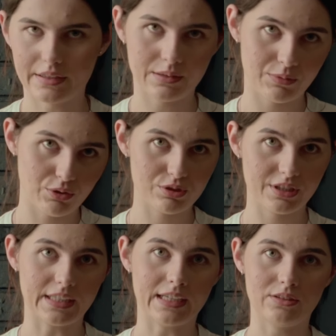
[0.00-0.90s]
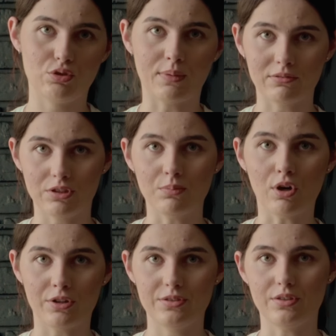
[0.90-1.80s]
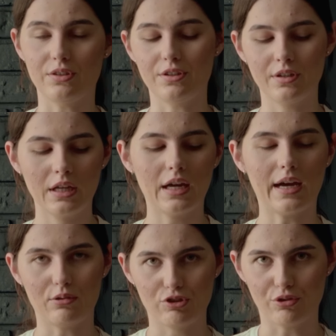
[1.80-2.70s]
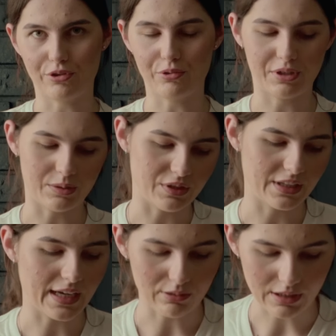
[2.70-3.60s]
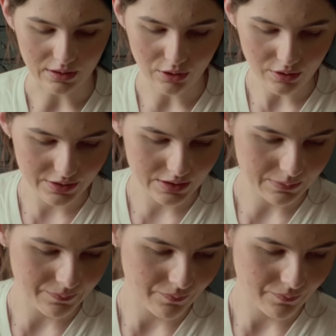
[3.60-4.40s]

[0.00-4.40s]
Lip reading: and I'm using that to mount the monitor. I'll show you in a bit how that looks.